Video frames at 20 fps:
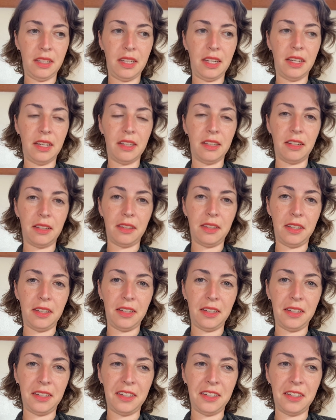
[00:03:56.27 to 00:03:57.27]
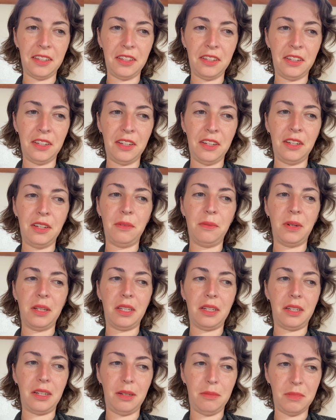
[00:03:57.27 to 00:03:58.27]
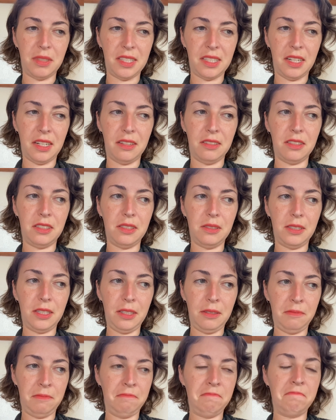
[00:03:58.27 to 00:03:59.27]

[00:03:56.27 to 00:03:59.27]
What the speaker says: And I think when it comes down to it,